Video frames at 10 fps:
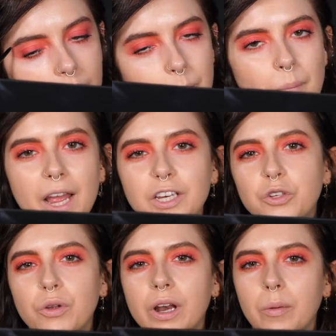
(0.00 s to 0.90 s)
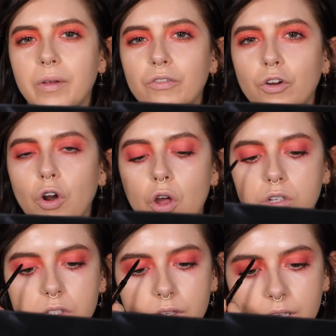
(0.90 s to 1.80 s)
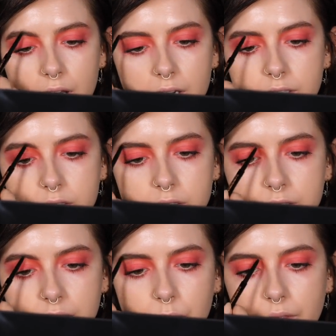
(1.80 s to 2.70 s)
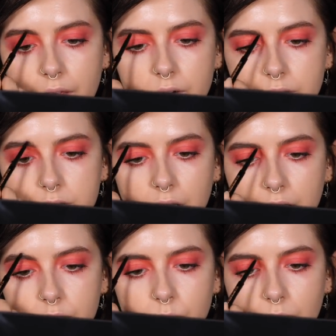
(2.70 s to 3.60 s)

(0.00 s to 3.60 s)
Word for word: I might do a little bit of gloss on the eye just to see what that looks like as